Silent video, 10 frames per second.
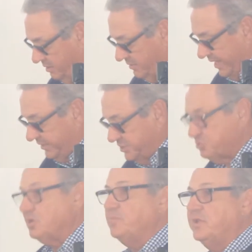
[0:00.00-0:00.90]
that
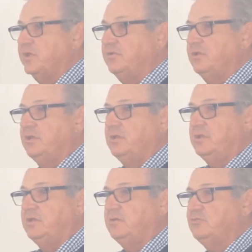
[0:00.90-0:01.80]
contributed
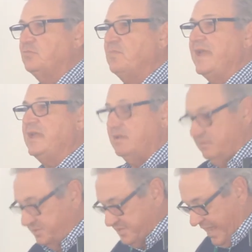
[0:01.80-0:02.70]
to make
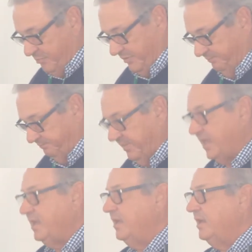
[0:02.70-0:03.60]
this happen.
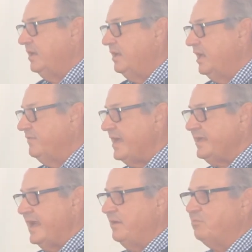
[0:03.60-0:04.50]
And that
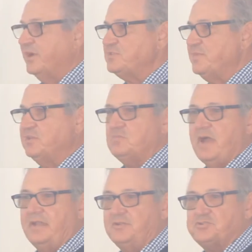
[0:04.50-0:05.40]
kind of brings me to
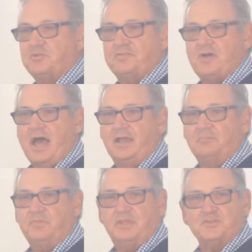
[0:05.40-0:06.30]
my initial thought,
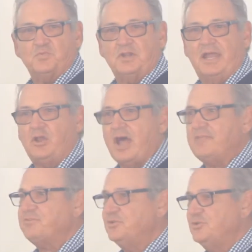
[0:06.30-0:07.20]
because when I
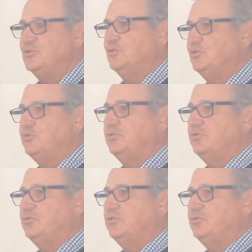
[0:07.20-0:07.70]
got the news,